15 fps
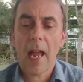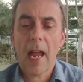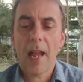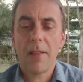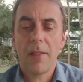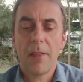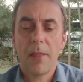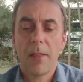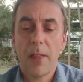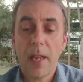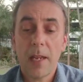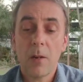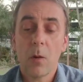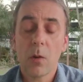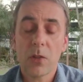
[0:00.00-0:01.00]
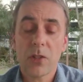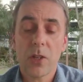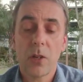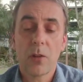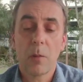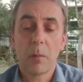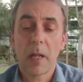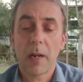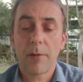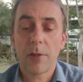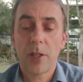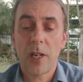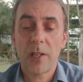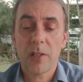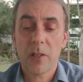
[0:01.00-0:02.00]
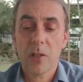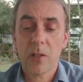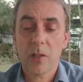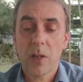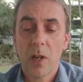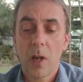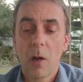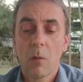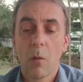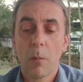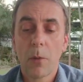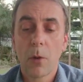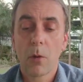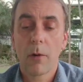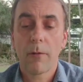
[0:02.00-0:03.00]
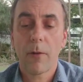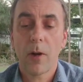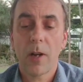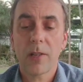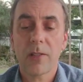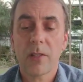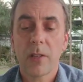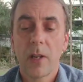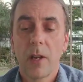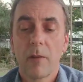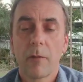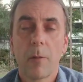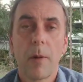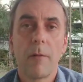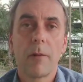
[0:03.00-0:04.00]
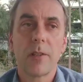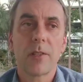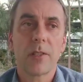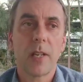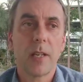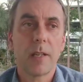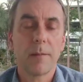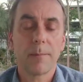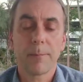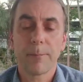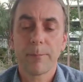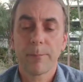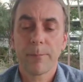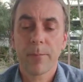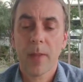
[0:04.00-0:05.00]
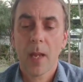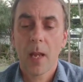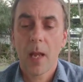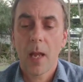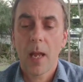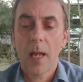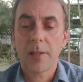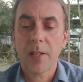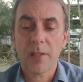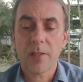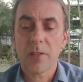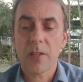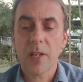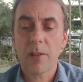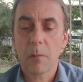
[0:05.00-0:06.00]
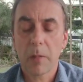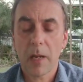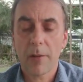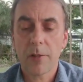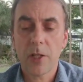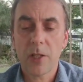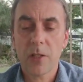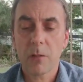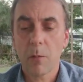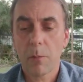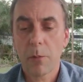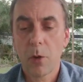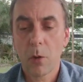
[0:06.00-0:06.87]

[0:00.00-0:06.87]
And then also the blood of Jesus will purify us from every sin. It doesn't say the blood of Jesus will